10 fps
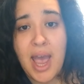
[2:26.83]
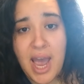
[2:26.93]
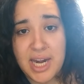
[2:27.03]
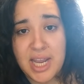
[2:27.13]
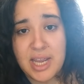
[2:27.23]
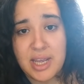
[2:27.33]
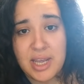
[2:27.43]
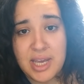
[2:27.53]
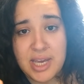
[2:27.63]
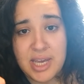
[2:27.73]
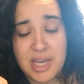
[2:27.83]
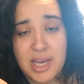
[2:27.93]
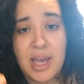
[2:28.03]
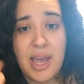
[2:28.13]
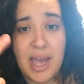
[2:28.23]
Eddie,
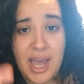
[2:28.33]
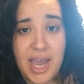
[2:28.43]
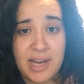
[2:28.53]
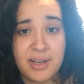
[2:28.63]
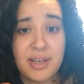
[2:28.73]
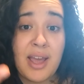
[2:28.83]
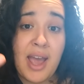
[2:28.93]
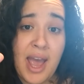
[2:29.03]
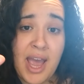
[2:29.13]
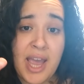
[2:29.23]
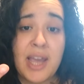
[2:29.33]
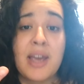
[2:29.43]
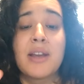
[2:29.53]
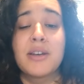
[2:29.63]
E, 8, A,